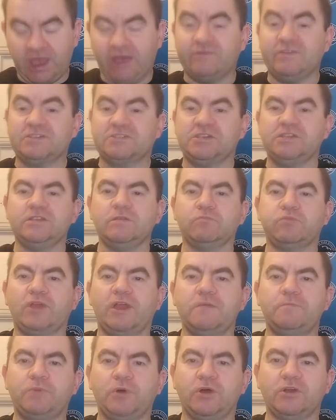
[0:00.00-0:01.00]
Haven't seen him
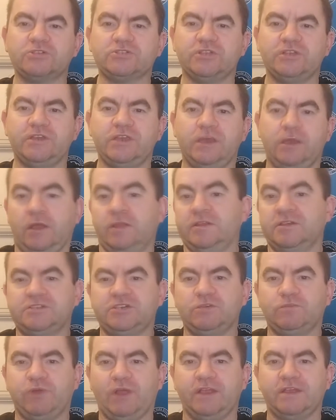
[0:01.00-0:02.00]
play personally, unless
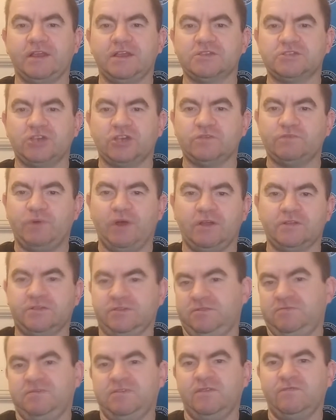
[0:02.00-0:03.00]
he's played against us, but
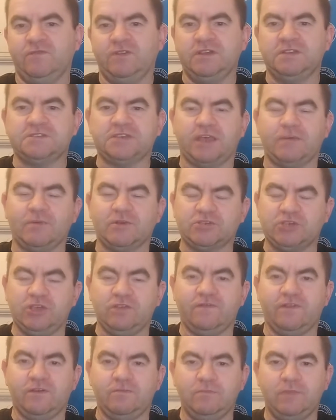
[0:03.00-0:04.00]
didn't really take much
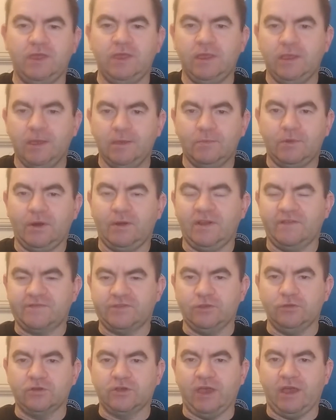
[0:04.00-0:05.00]
heed of him, but I'll have
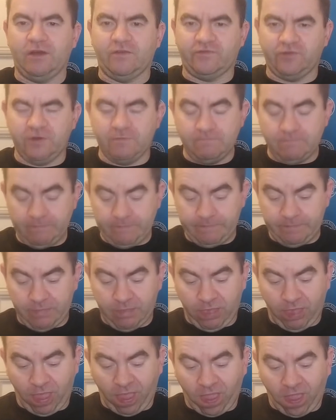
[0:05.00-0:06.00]
to look out for him.
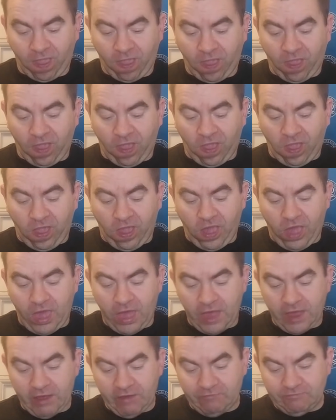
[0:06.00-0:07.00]

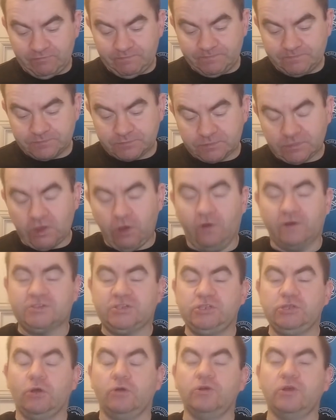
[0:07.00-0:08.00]

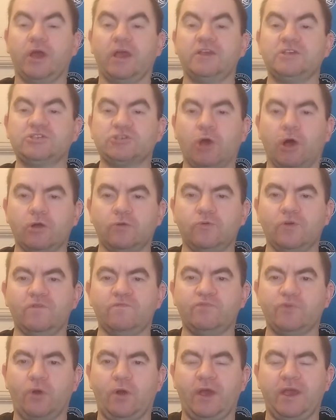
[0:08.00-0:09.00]
Obviously, the ongoing saga
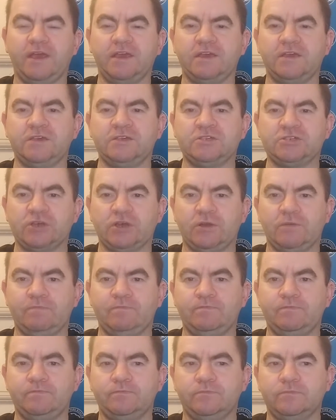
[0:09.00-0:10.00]
with Bright is
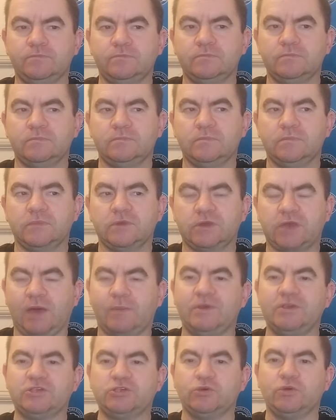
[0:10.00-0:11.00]

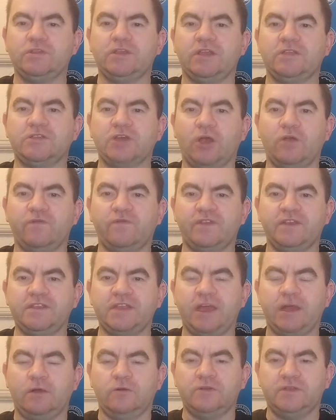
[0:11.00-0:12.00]
coming to an end, hopefully,
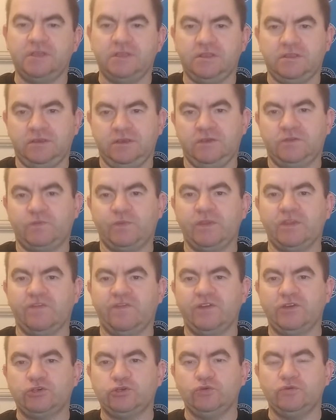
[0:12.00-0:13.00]
now. It's been
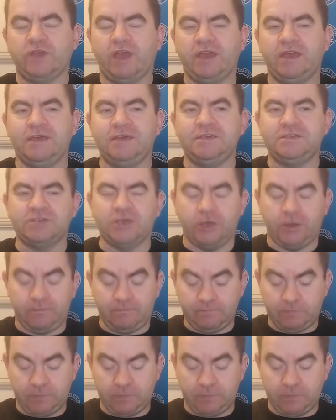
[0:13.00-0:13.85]
official that he's